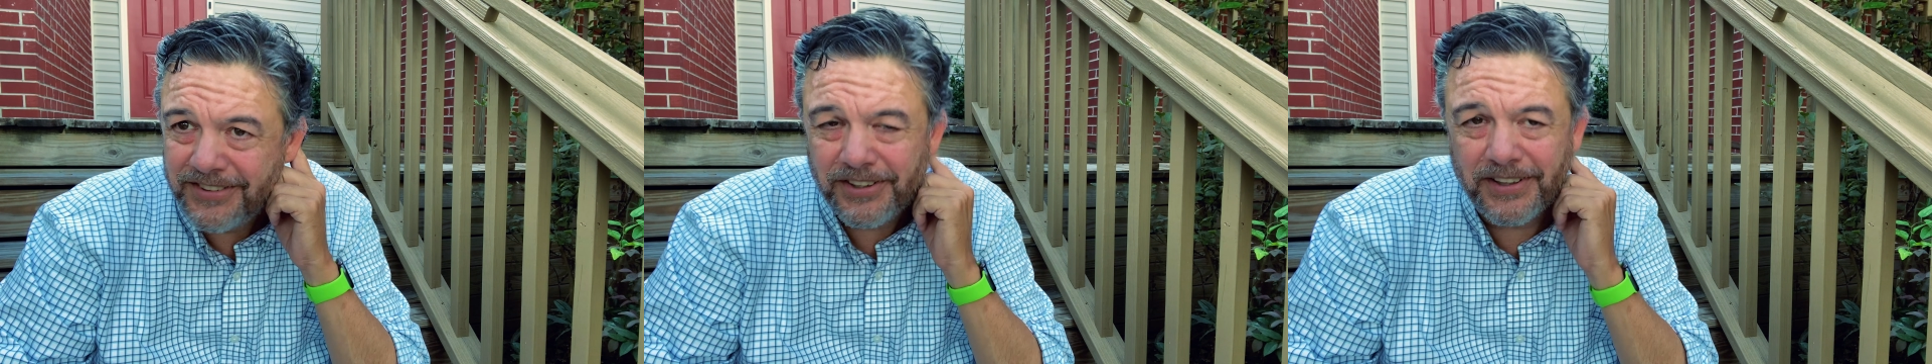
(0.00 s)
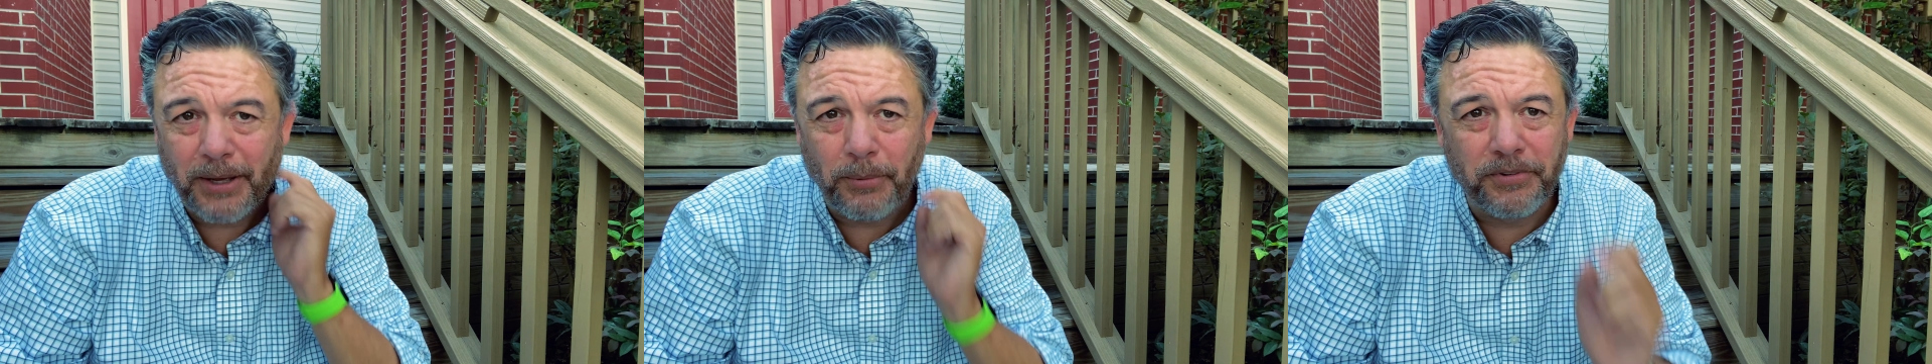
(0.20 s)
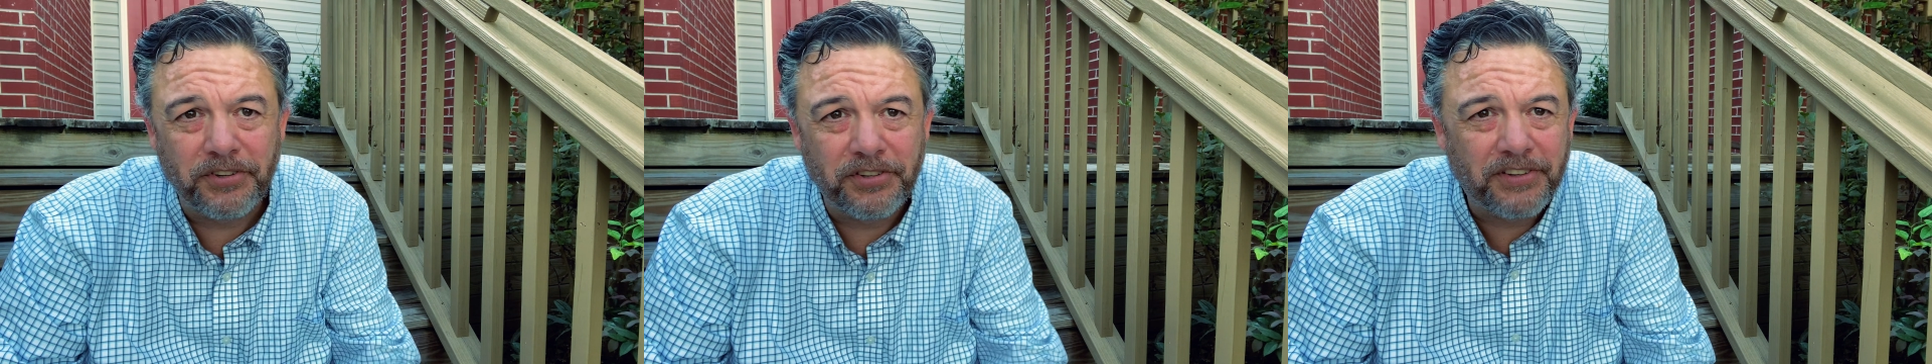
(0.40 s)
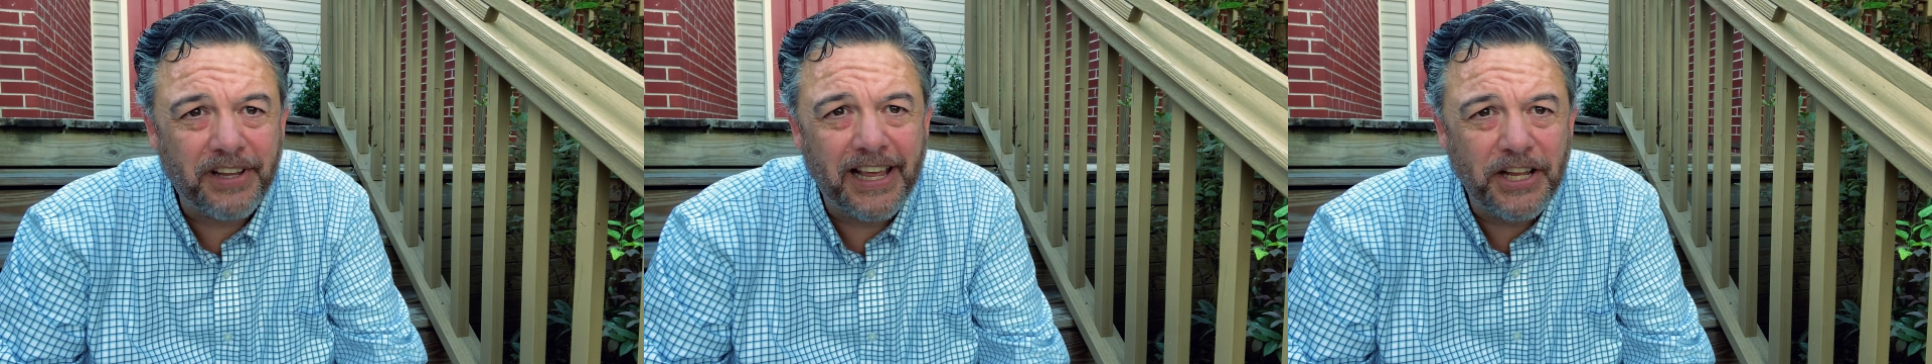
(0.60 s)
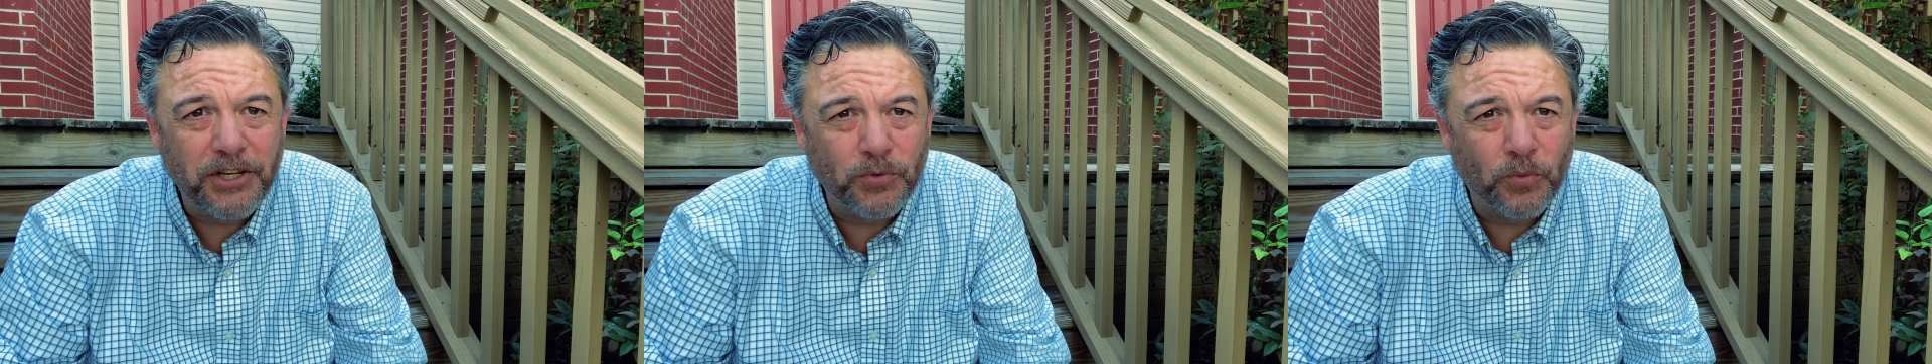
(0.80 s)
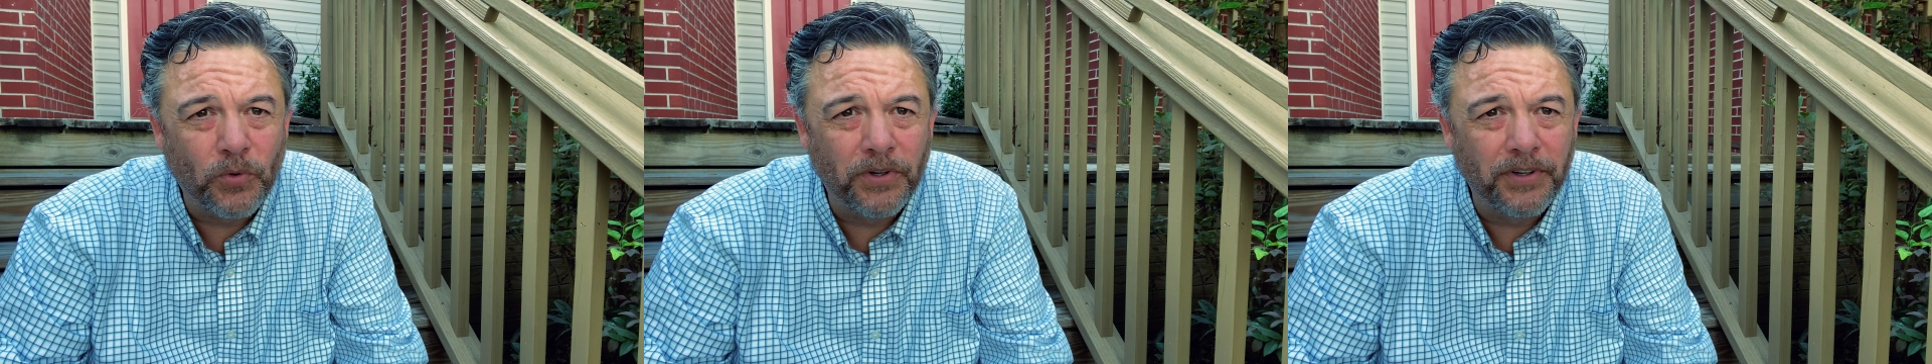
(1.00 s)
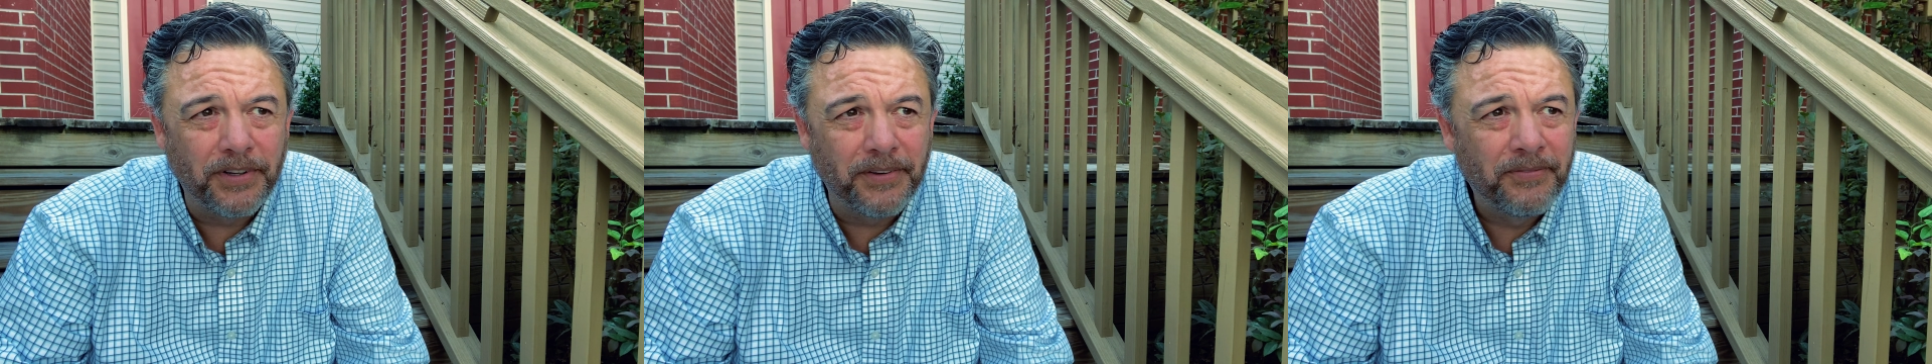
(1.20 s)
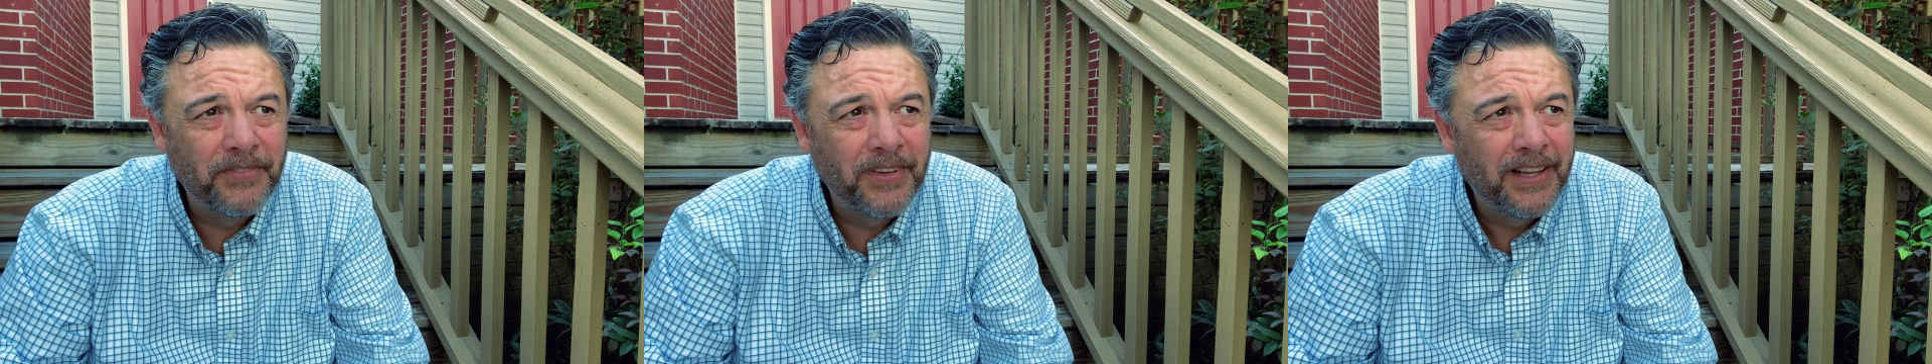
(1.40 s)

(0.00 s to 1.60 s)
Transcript: So that was a stage 1.